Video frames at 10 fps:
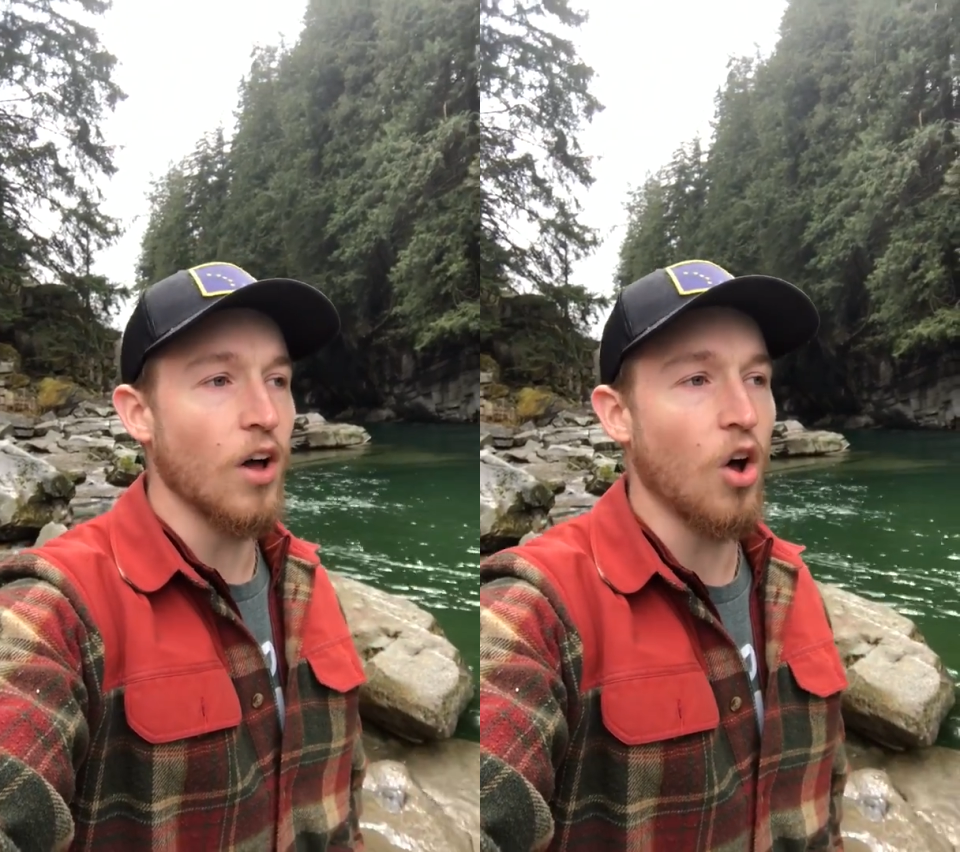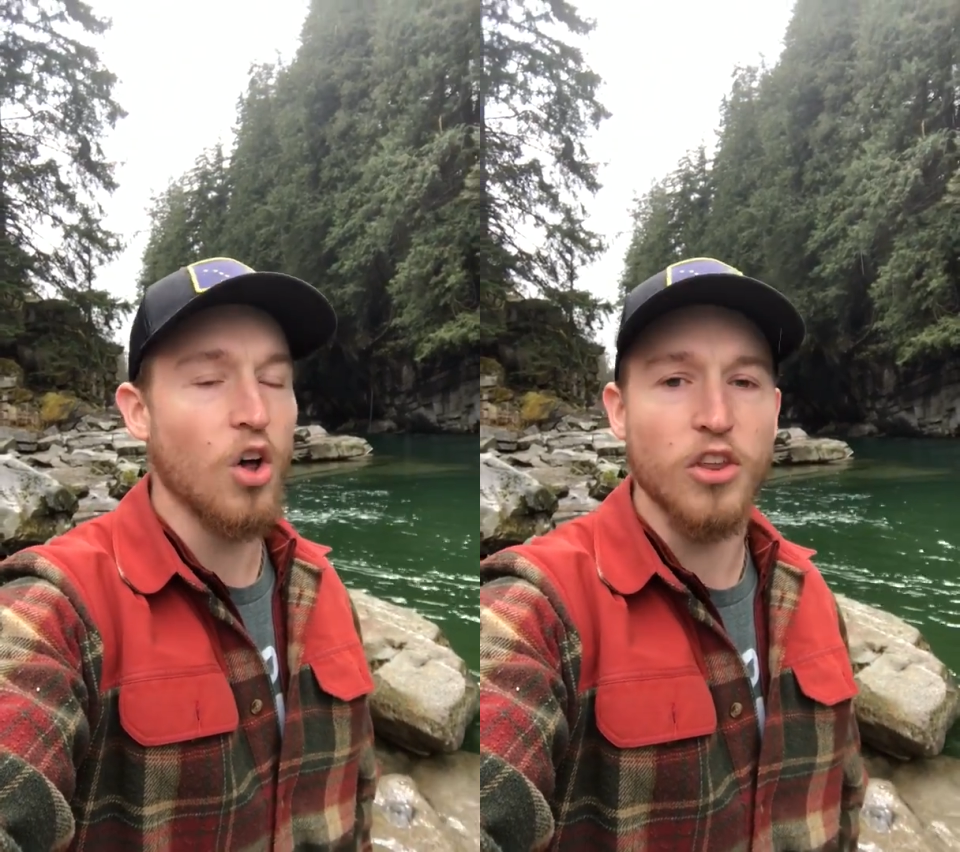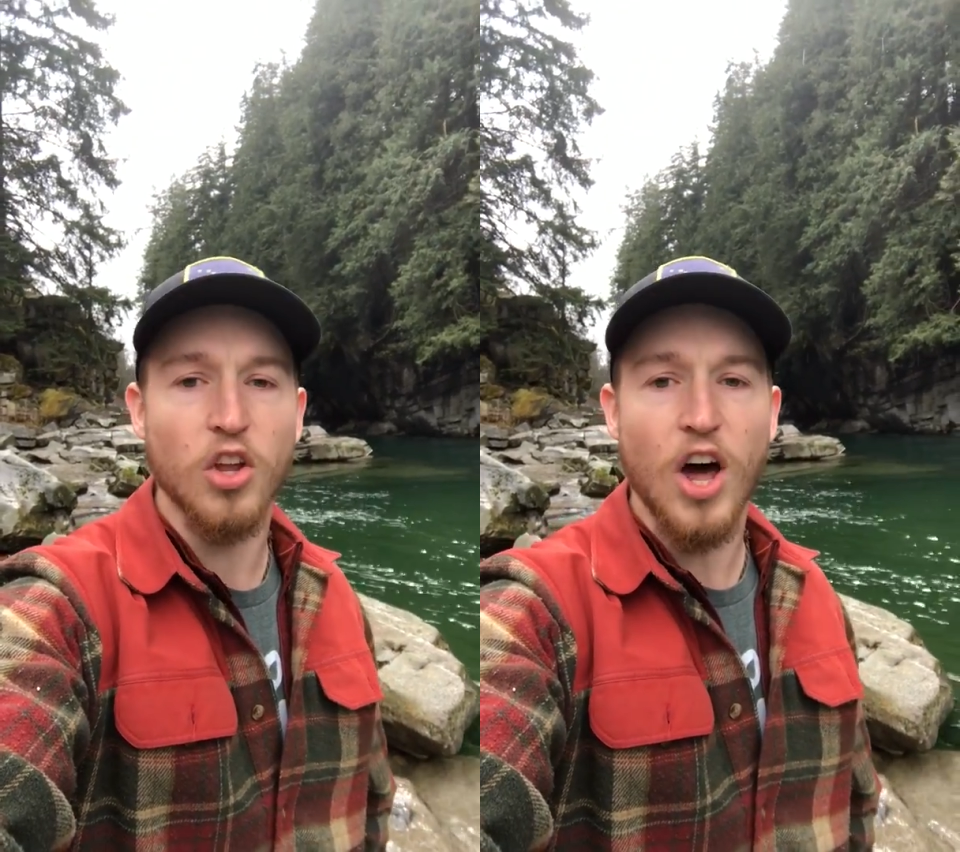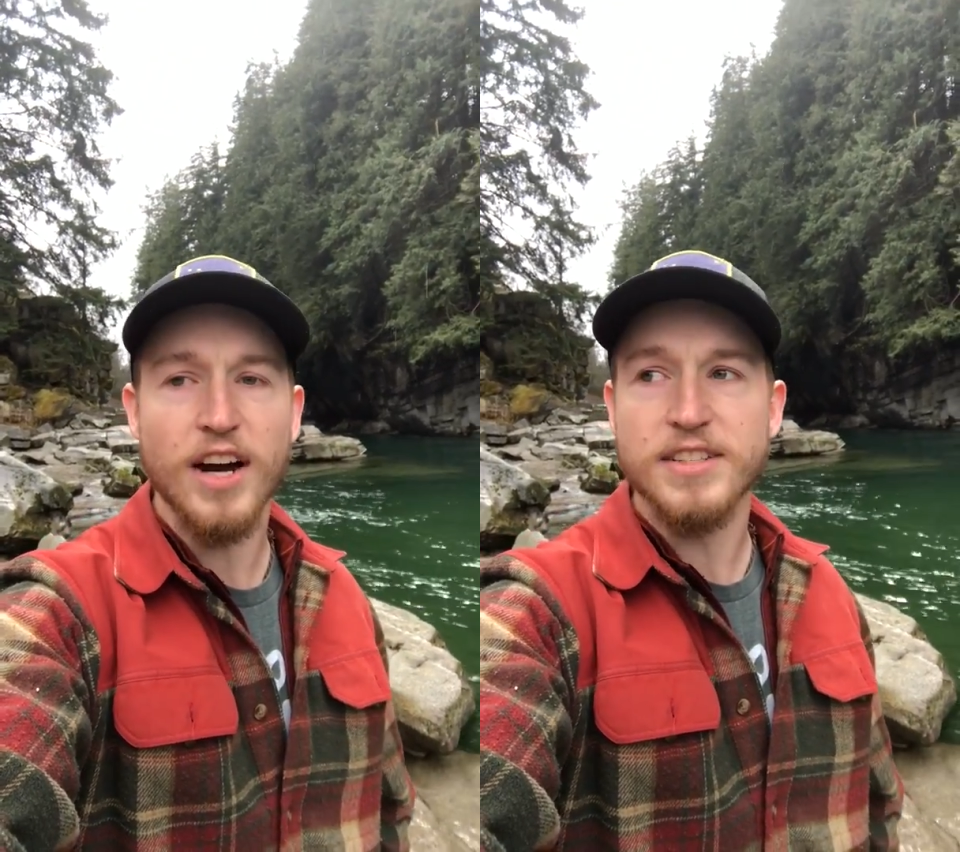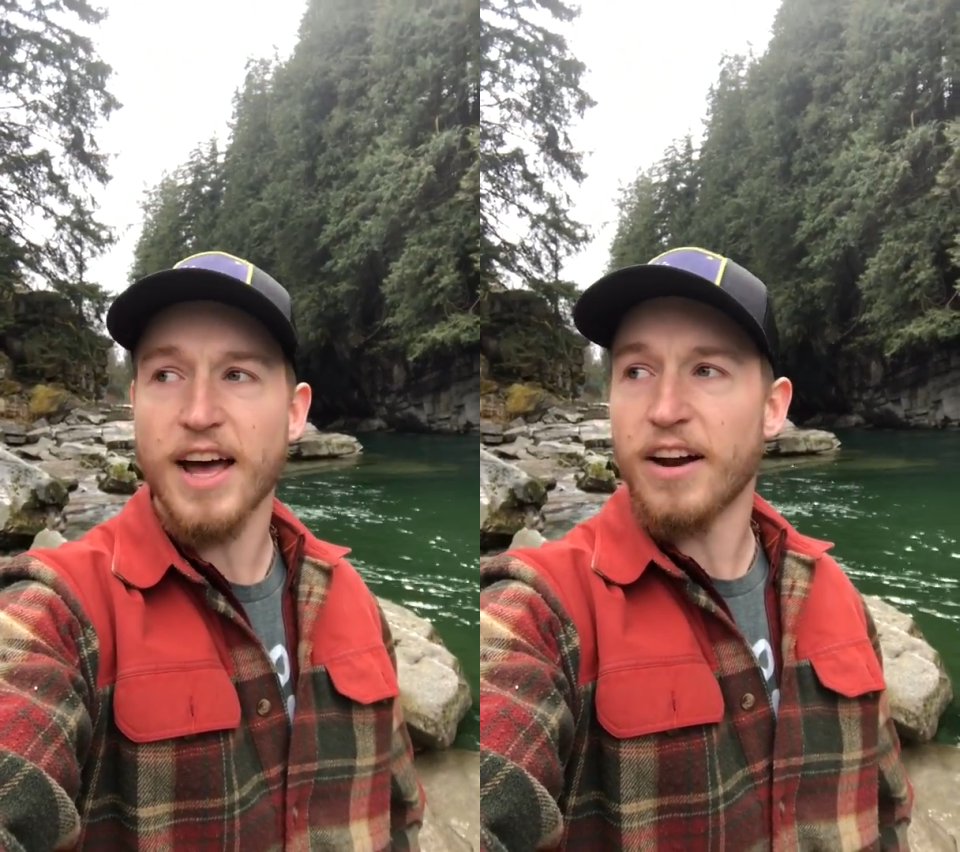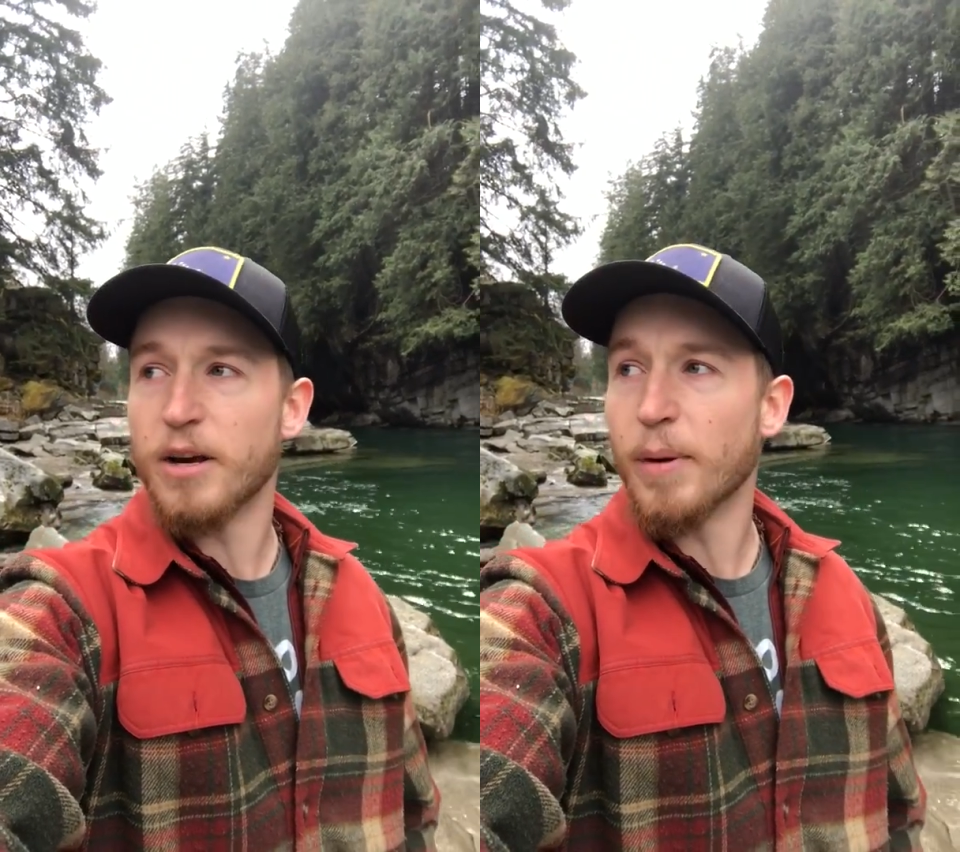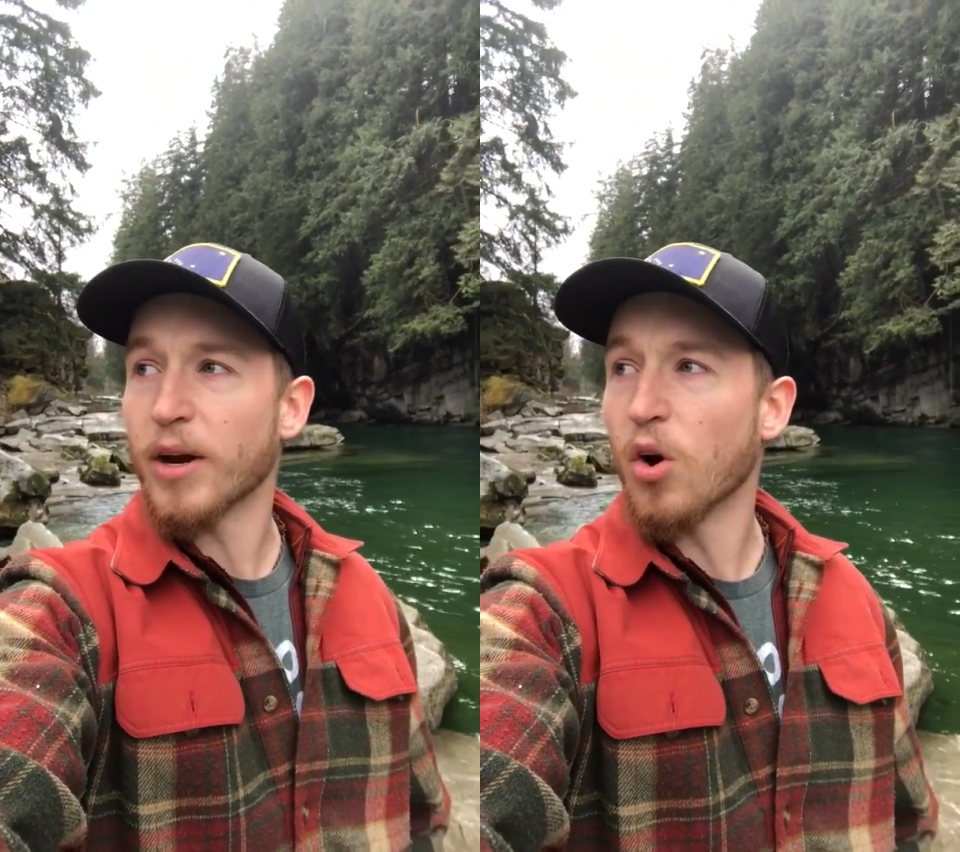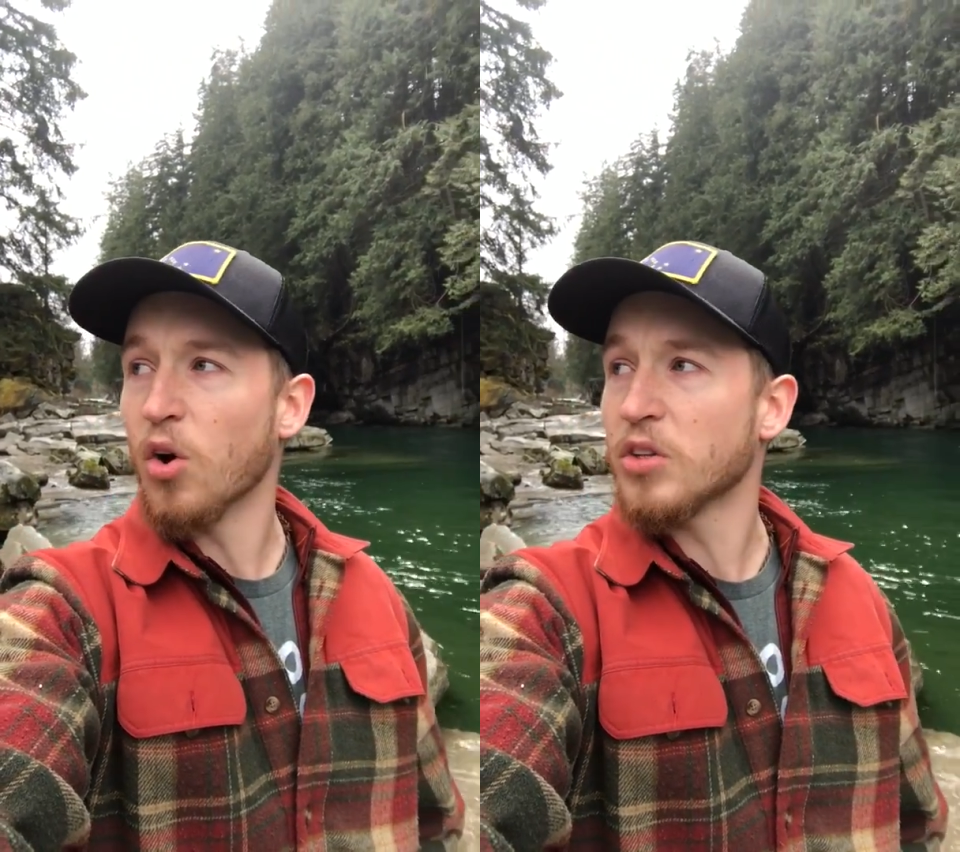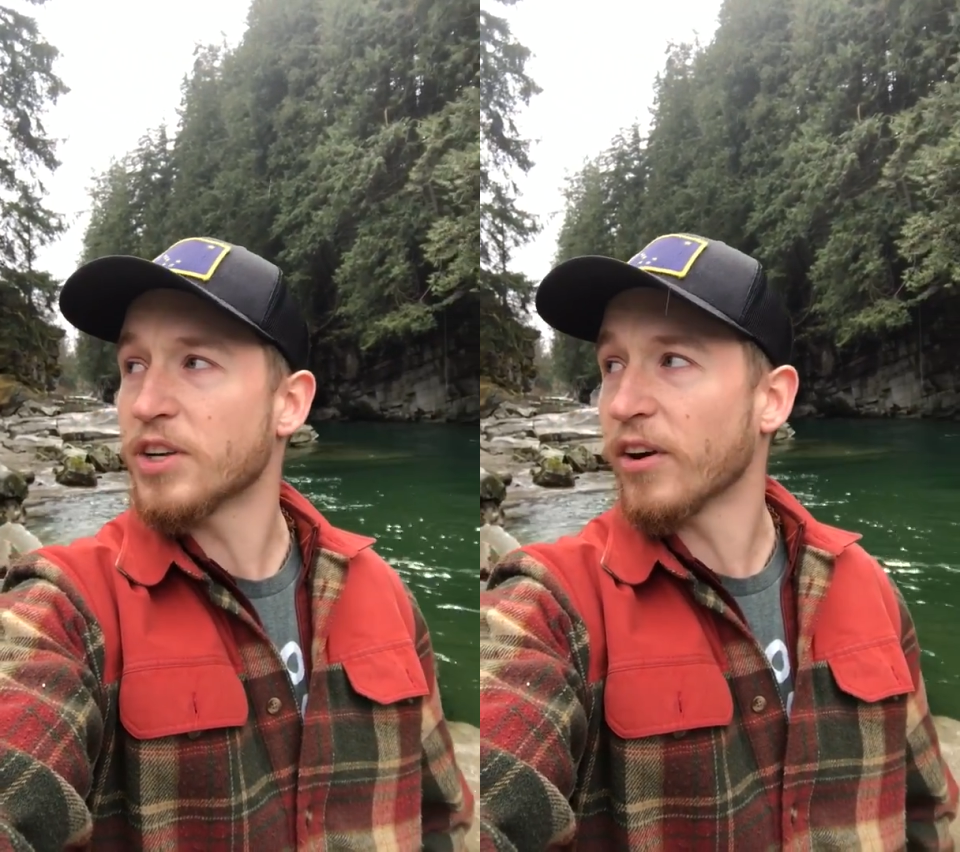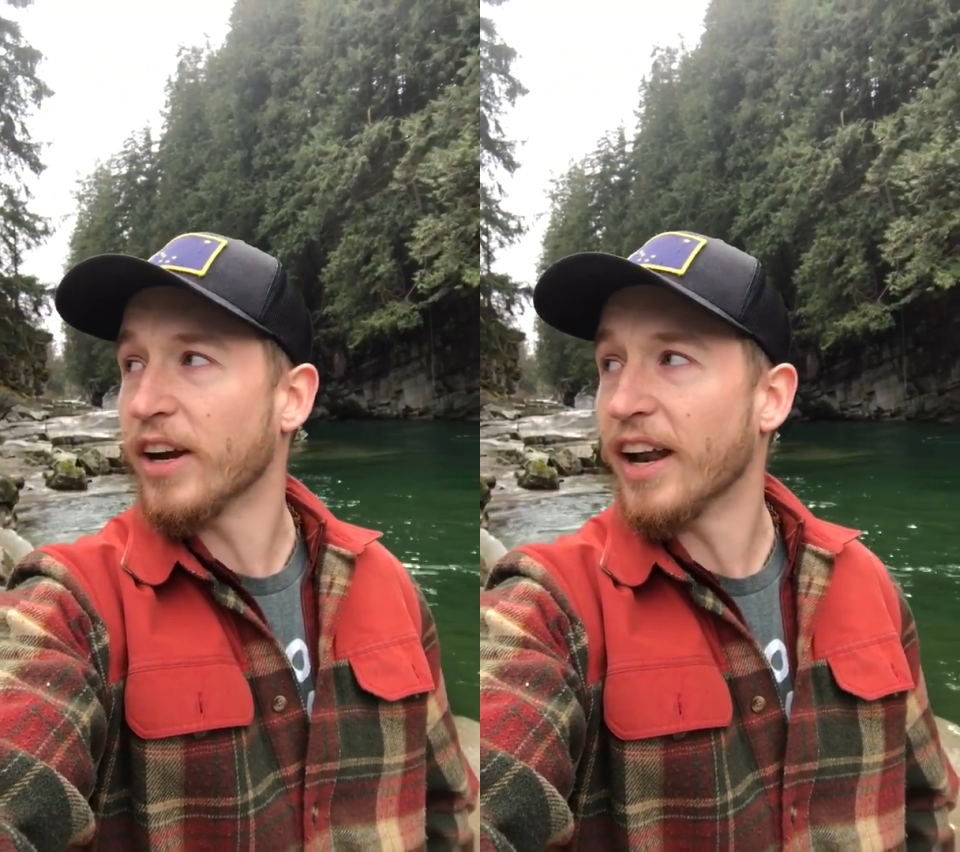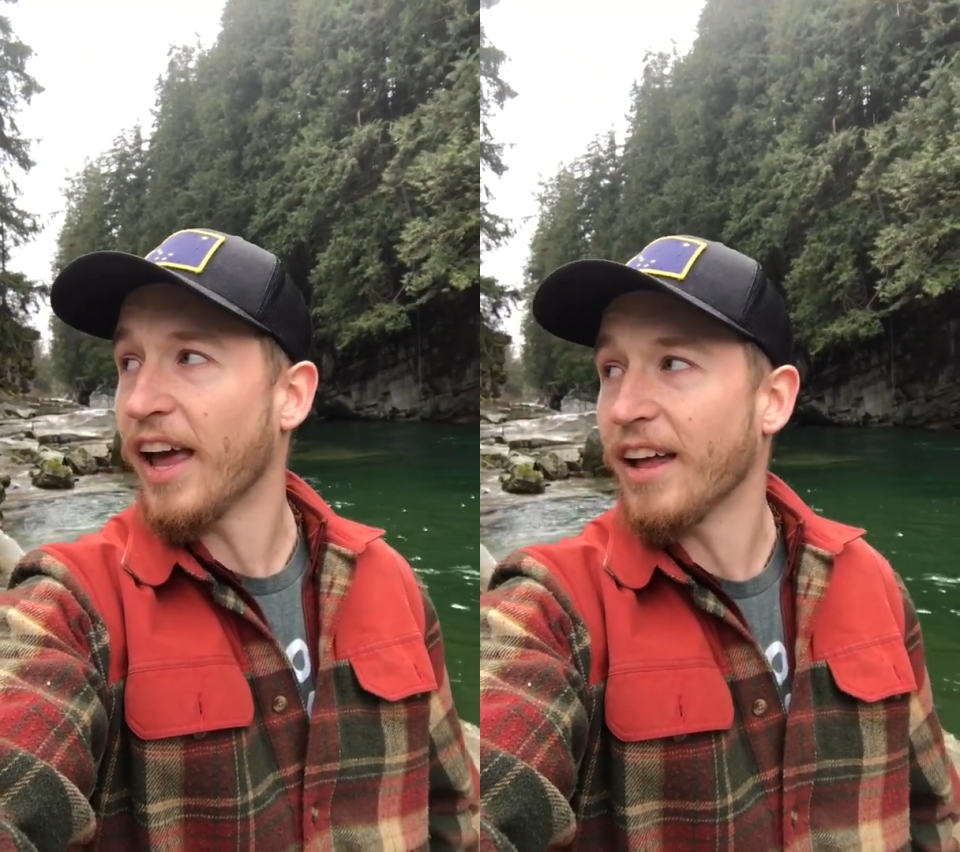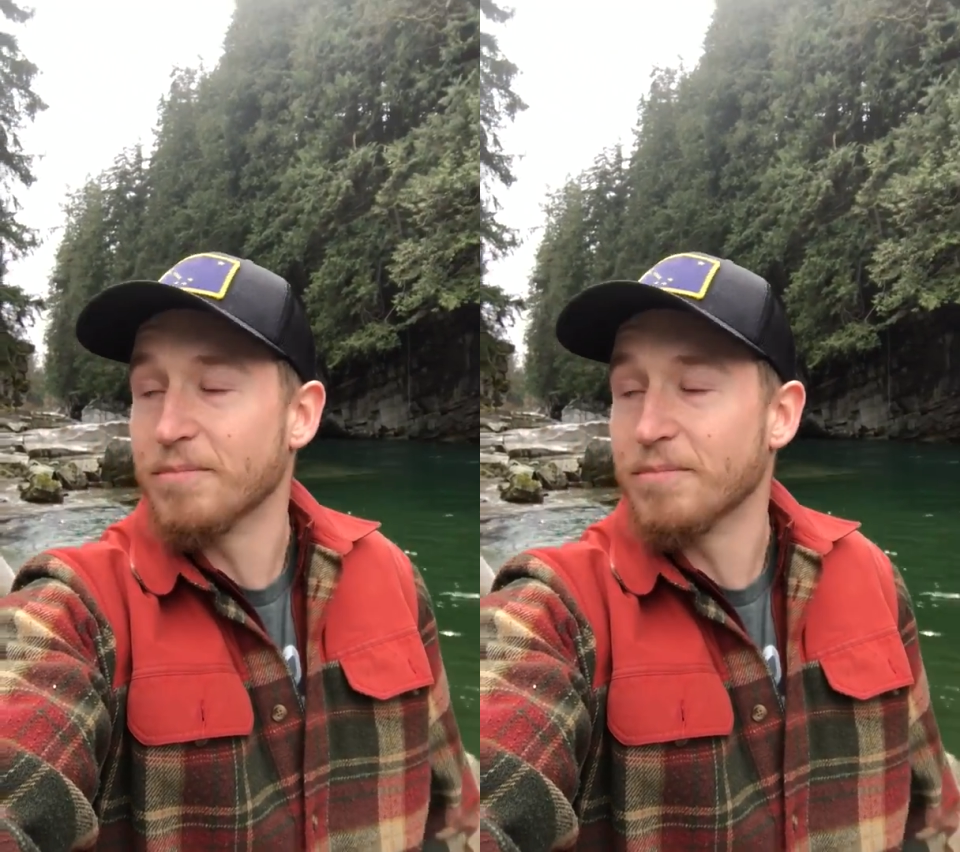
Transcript: all the lockdown, and my goal during